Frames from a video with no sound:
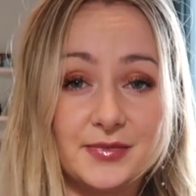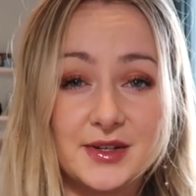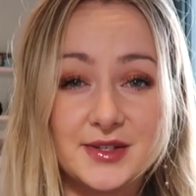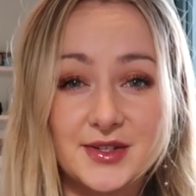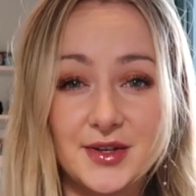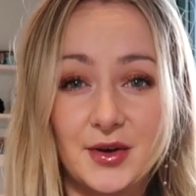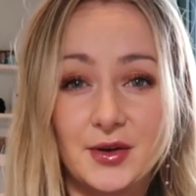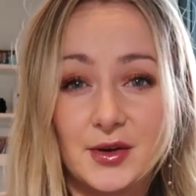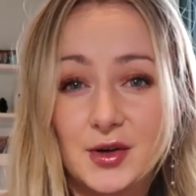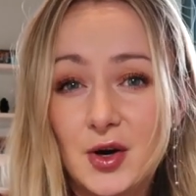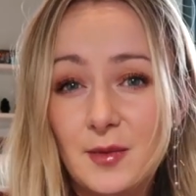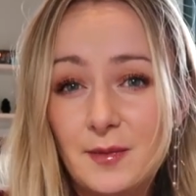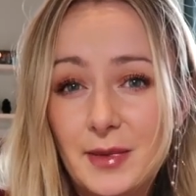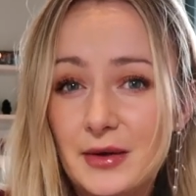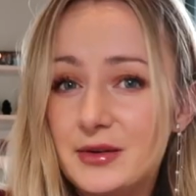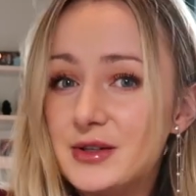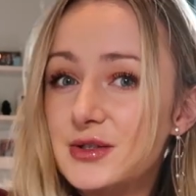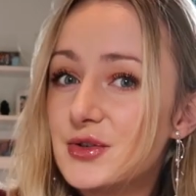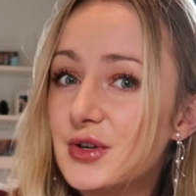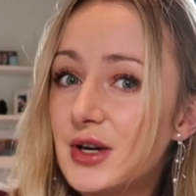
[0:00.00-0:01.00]
So
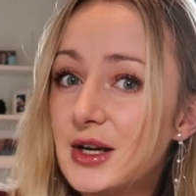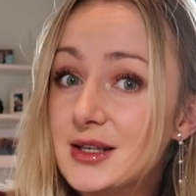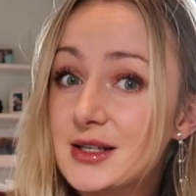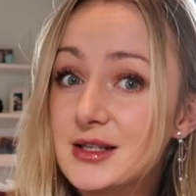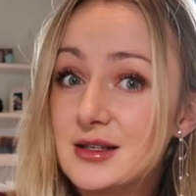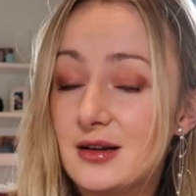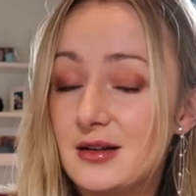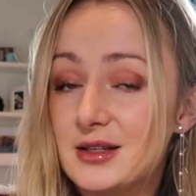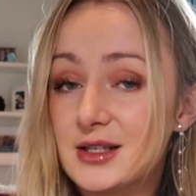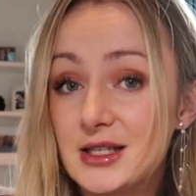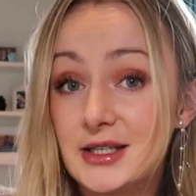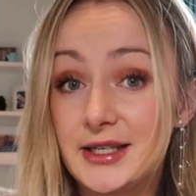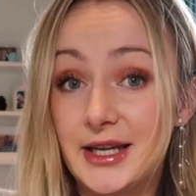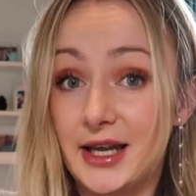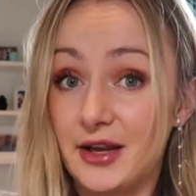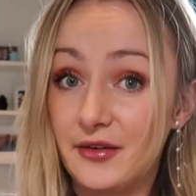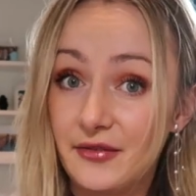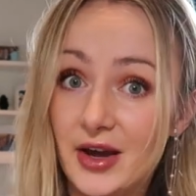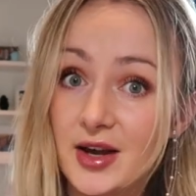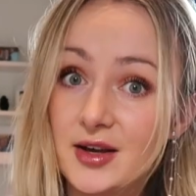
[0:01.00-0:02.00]
compound interest starts to
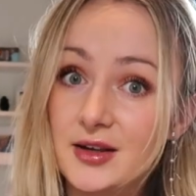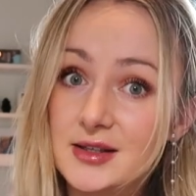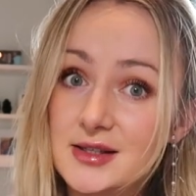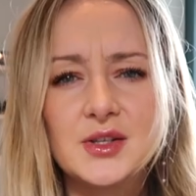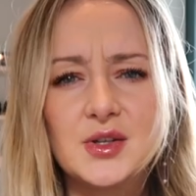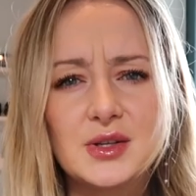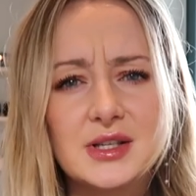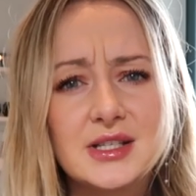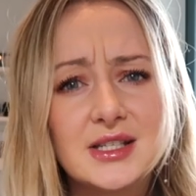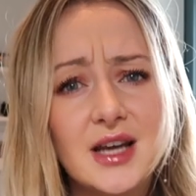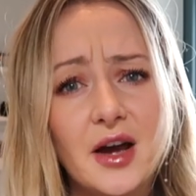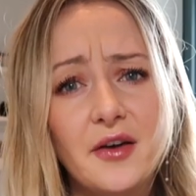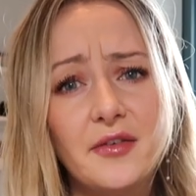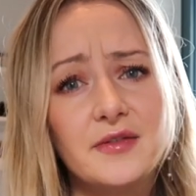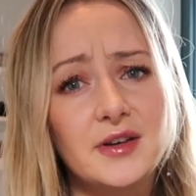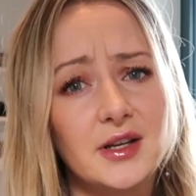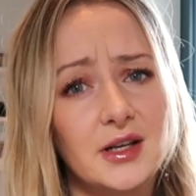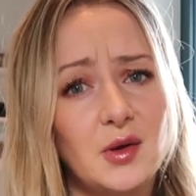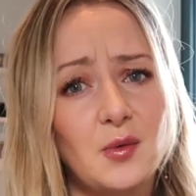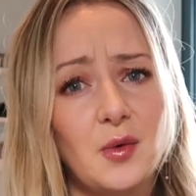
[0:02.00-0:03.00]
take effect. So it's
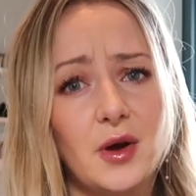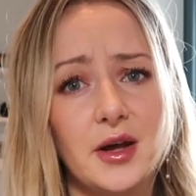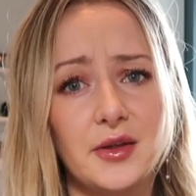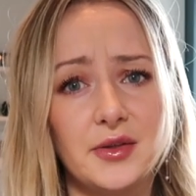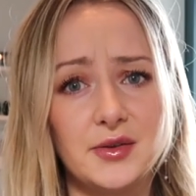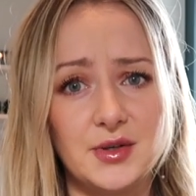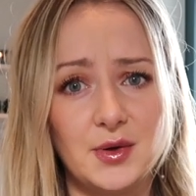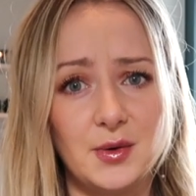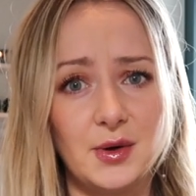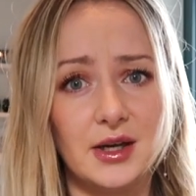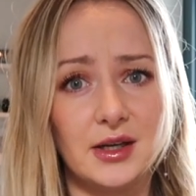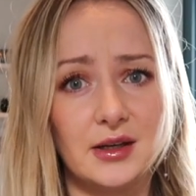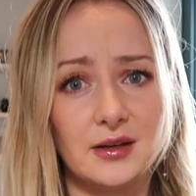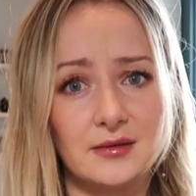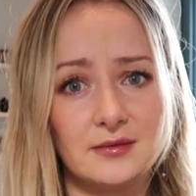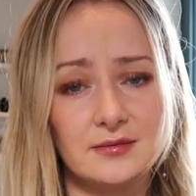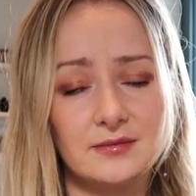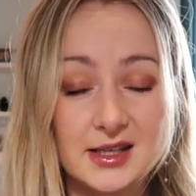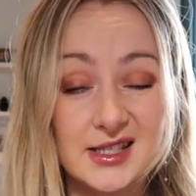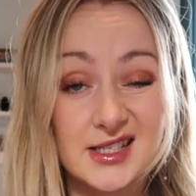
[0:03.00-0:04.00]
definitely worth
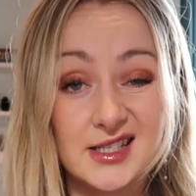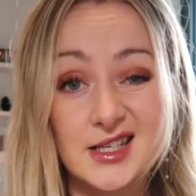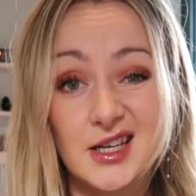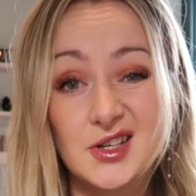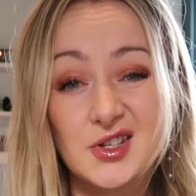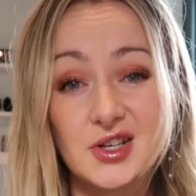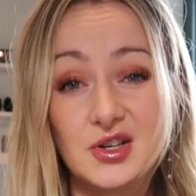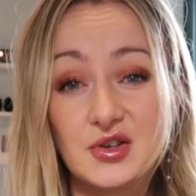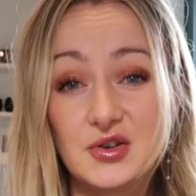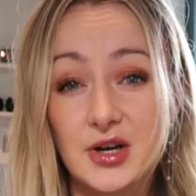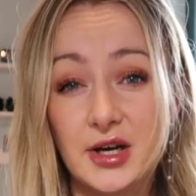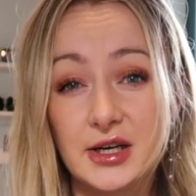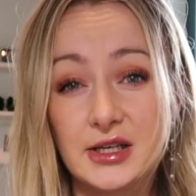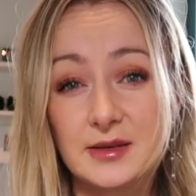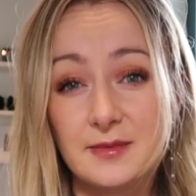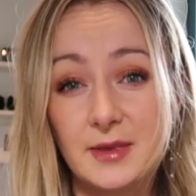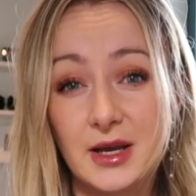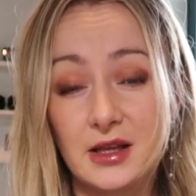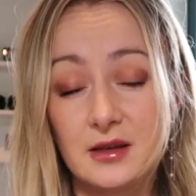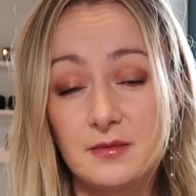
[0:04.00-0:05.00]
doing. It's essentially trying
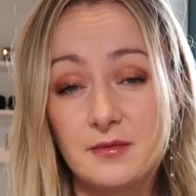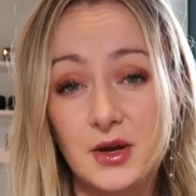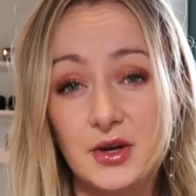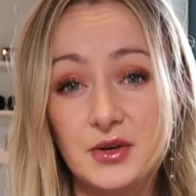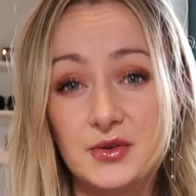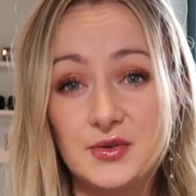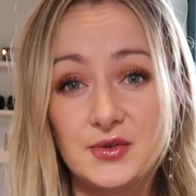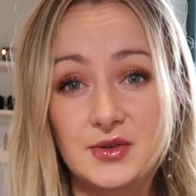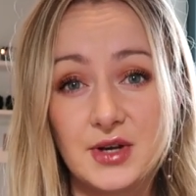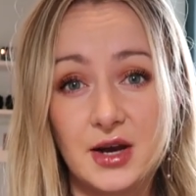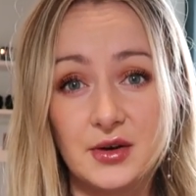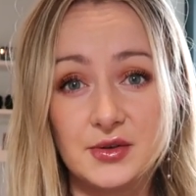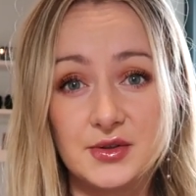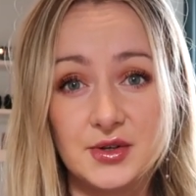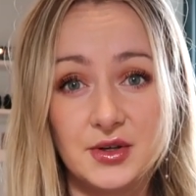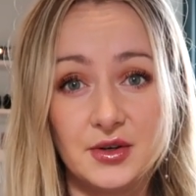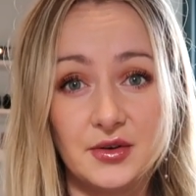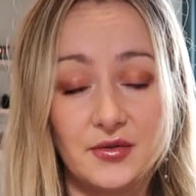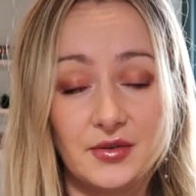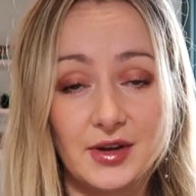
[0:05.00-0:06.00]
to make the most
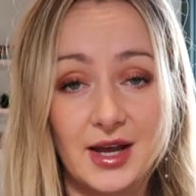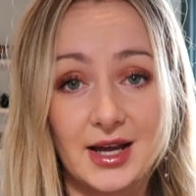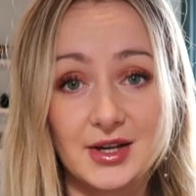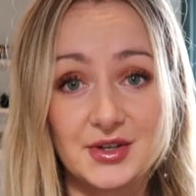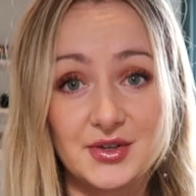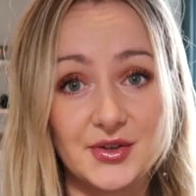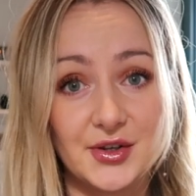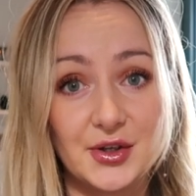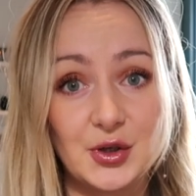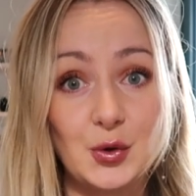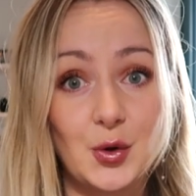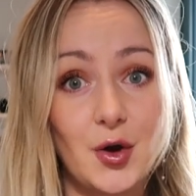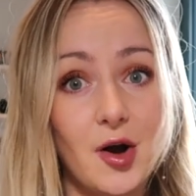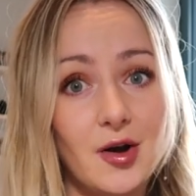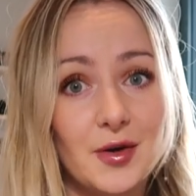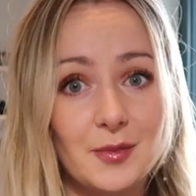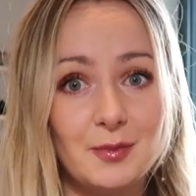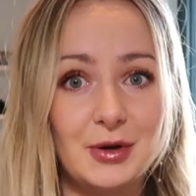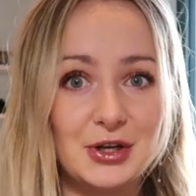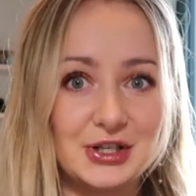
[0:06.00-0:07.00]
out of cash that you
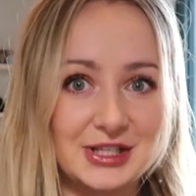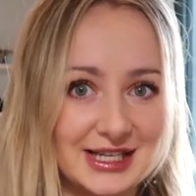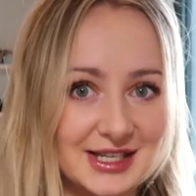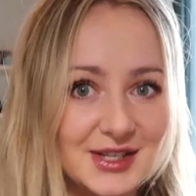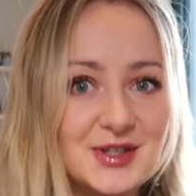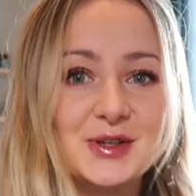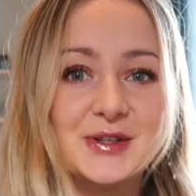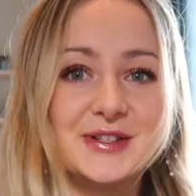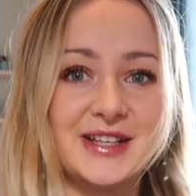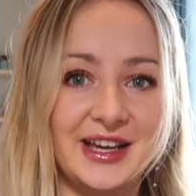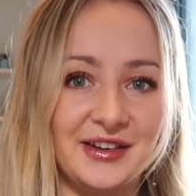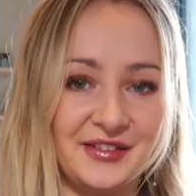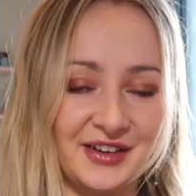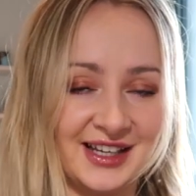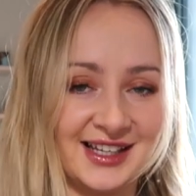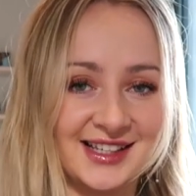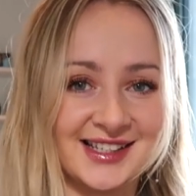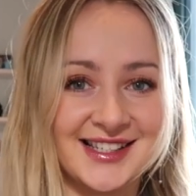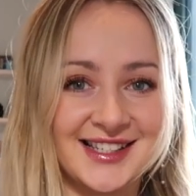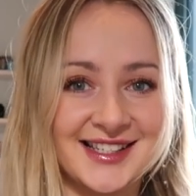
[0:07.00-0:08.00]
can't put into
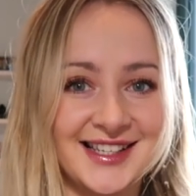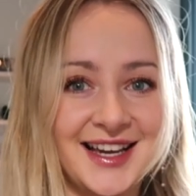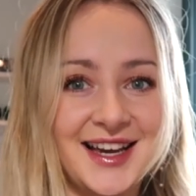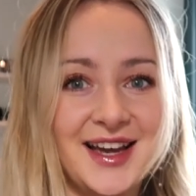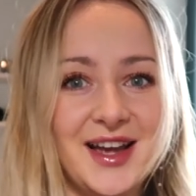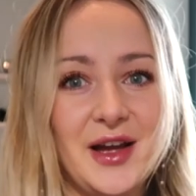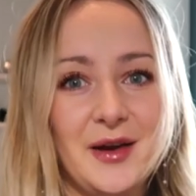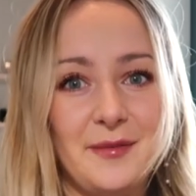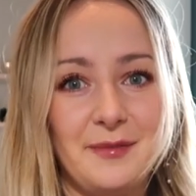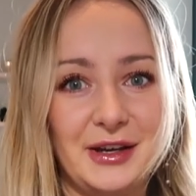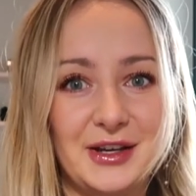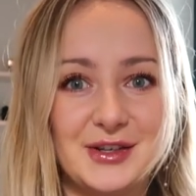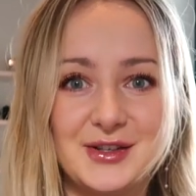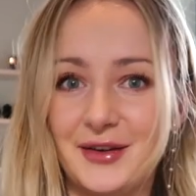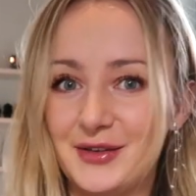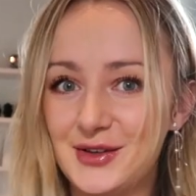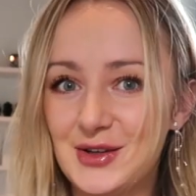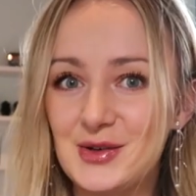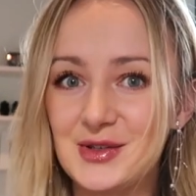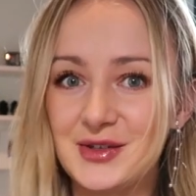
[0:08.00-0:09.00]
savings because
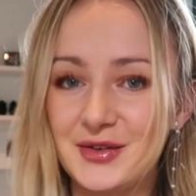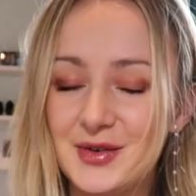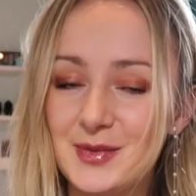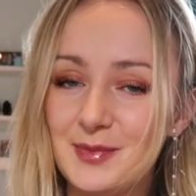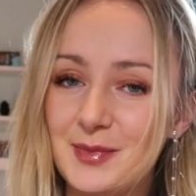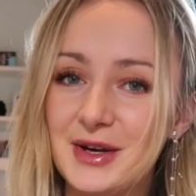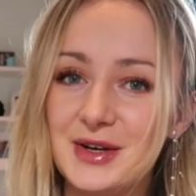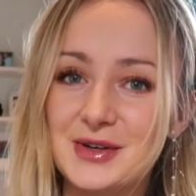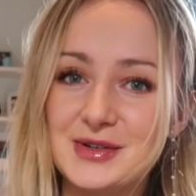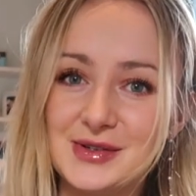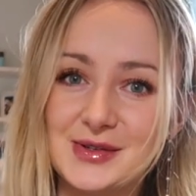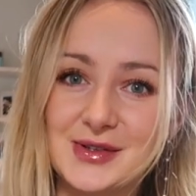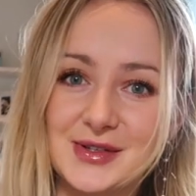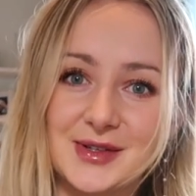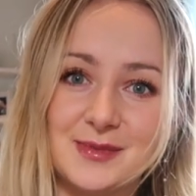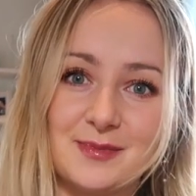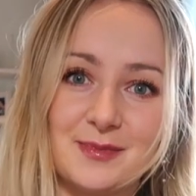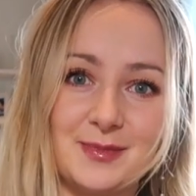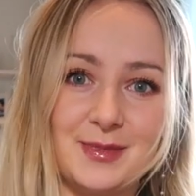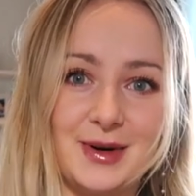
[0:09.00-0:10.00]
you have to use it for
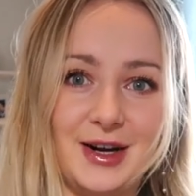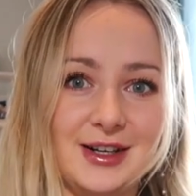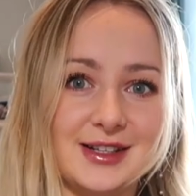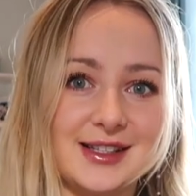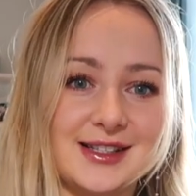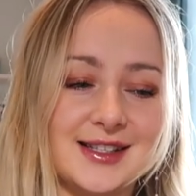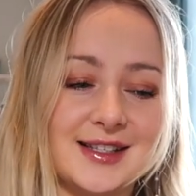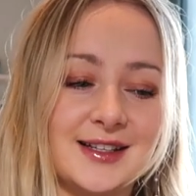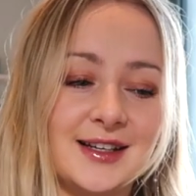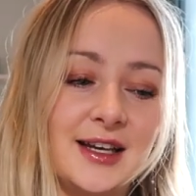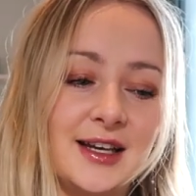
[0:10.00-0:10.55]
bills, but